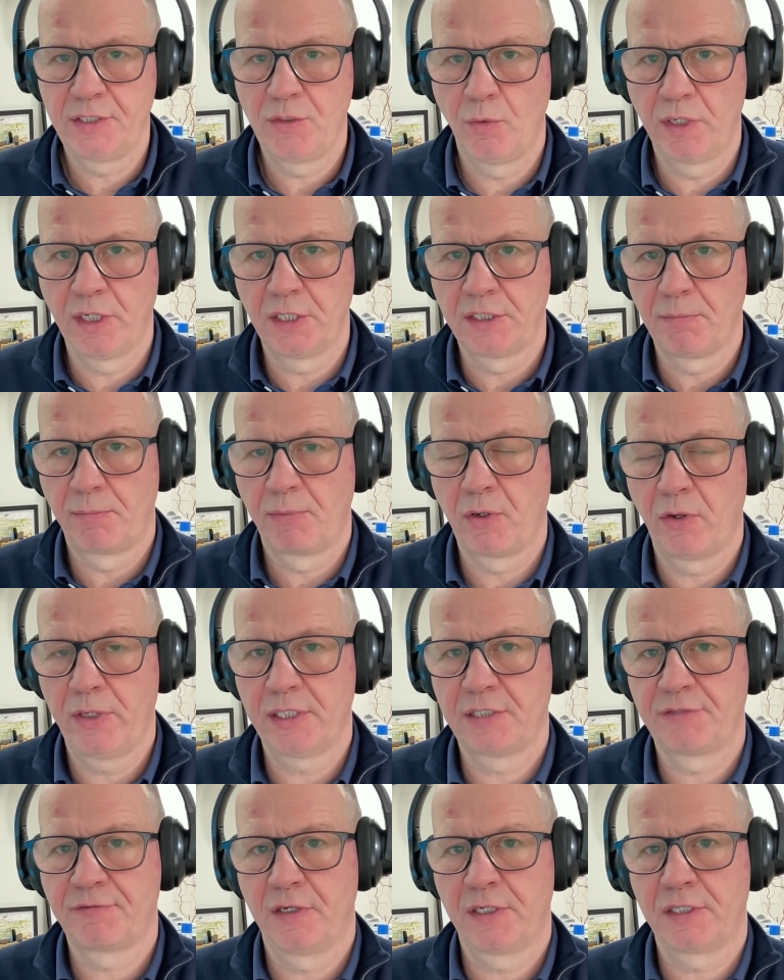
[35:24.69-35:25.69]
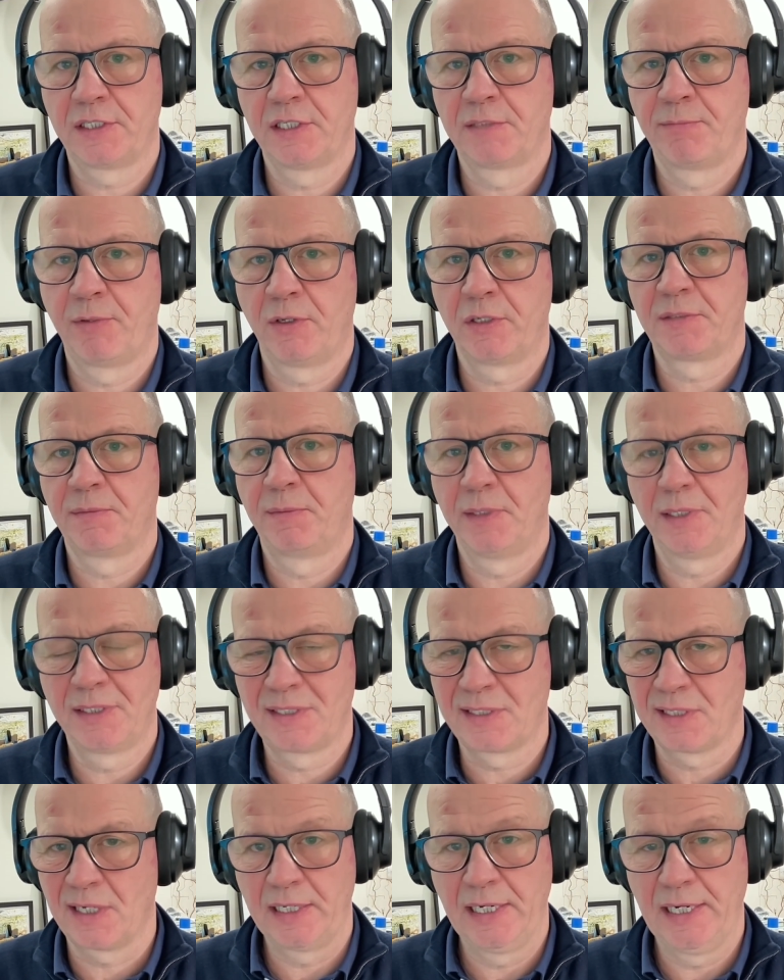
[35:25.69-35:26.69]
you want to deploy as fast as possible, and
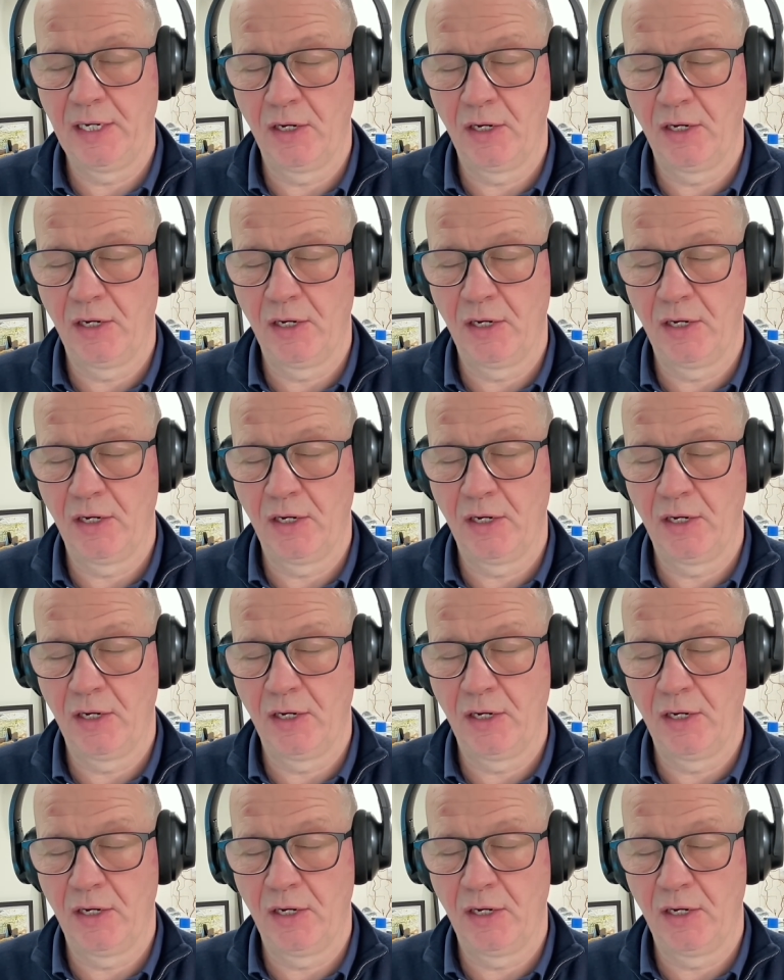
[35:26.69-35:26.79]
suddenly